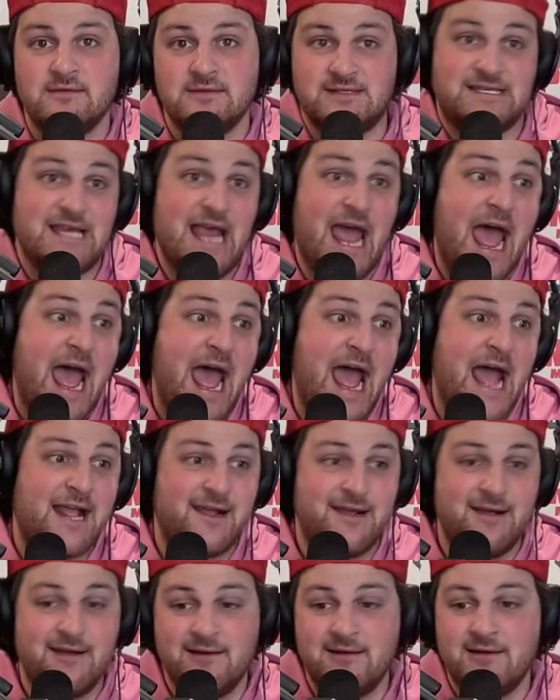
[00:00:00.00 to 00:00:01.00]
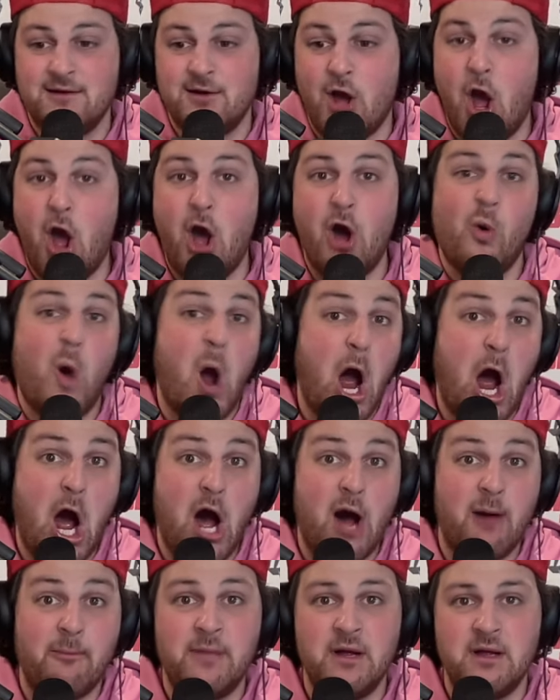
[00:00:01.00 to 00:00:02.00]
Zach,
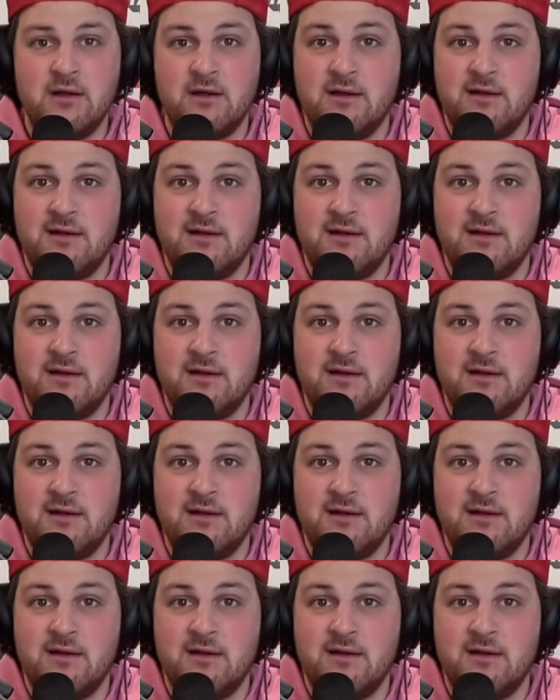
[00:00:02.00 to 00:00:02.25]
ho-hum,